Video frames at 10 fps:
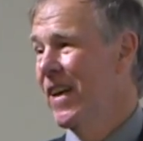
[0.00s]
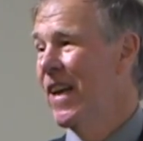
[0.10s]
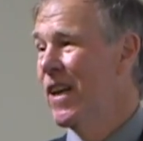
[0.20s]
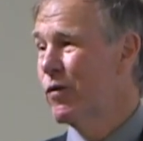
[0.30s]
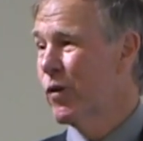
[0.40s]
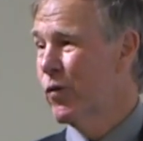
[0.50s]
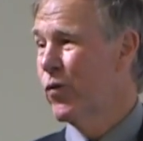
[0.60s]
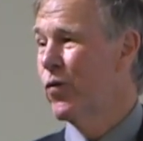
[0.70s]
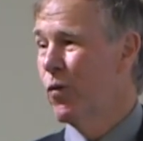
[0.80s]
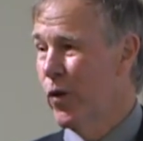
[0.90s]
He lived
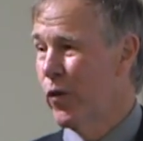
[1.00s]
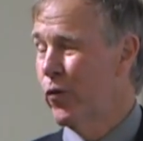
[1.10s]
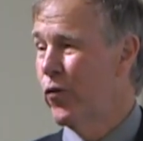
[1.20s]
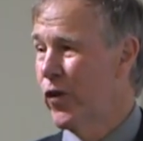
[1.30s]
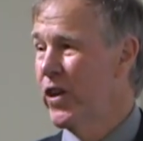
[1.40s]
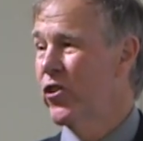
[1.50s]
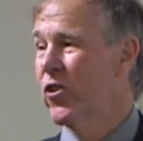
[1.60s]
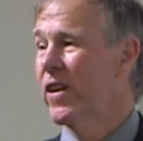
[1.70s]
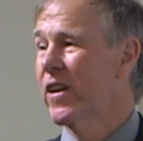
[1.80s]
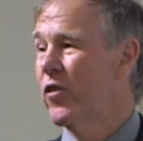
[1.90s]
with, with three
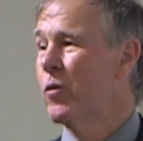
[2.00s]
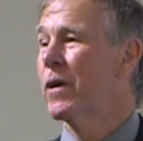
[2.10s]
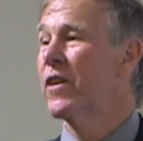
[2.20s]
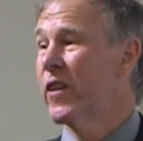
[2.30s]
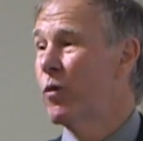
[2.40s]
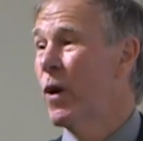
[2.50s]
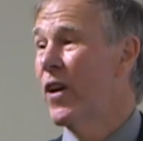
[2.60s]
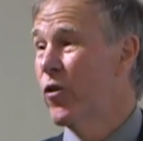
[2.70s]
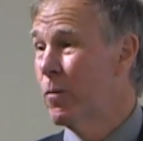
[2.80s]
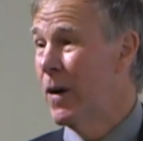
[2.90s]
children and two parents in
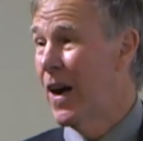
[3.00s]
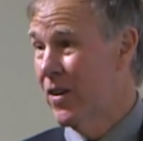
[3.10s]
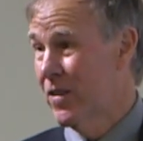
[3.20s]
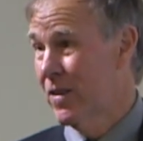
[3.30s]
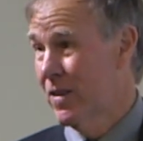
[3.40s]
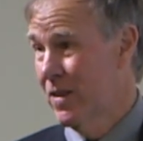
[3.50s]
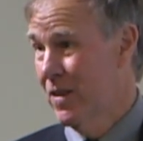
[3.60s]
one room house.